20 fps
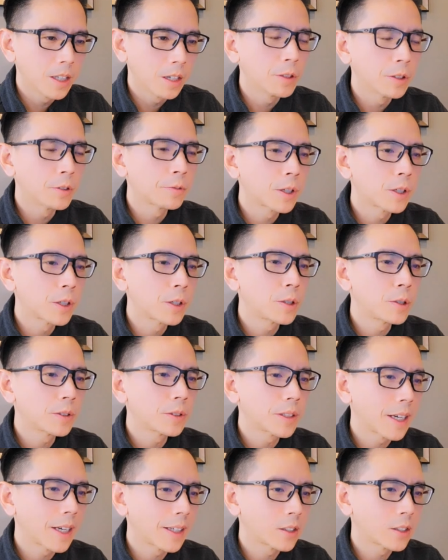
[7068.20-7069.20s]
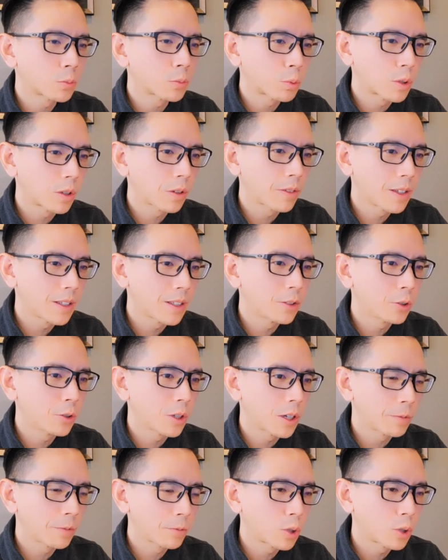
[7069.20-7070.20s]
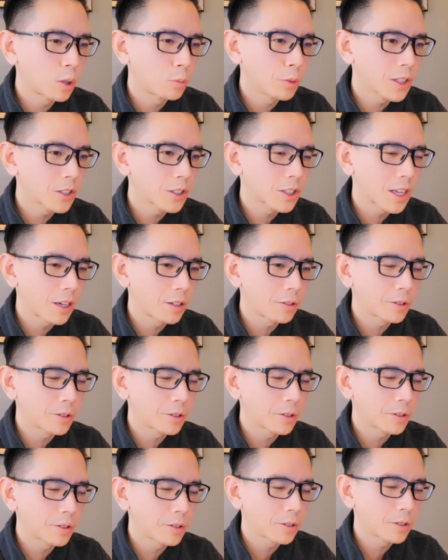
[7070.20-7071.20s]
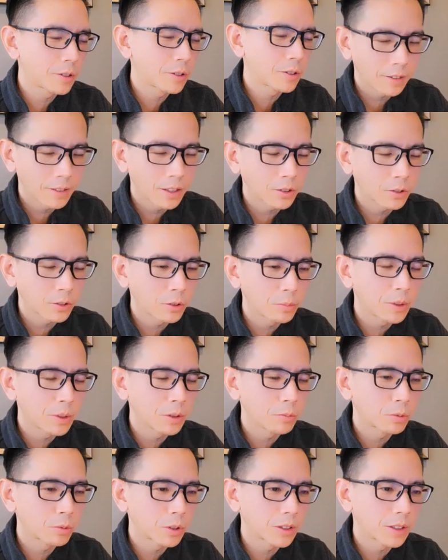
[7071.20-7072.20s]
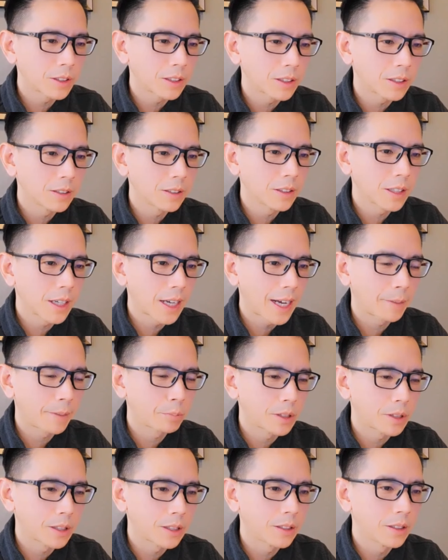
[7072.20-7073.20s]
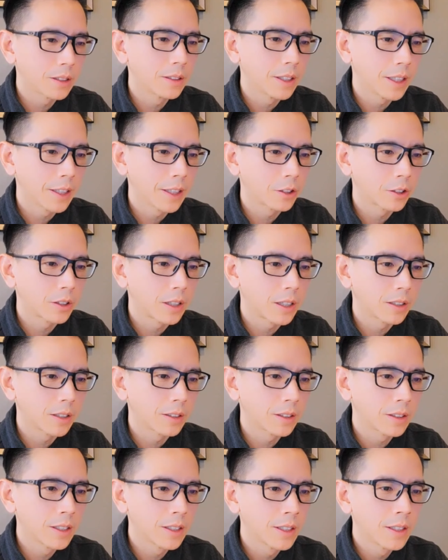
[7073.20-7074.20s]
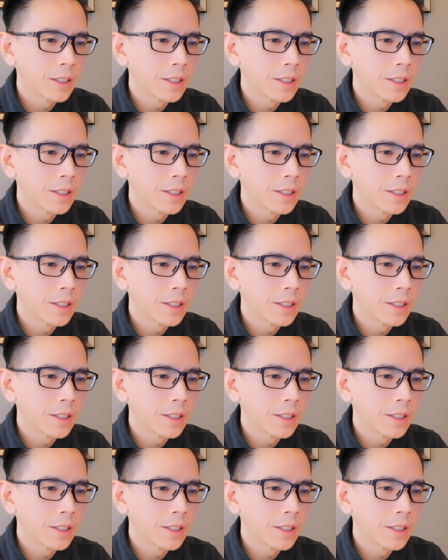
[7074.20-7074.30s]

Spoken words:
If you feel that it's worth it, you're at 4 weeks out, I think you'll be really happy later on.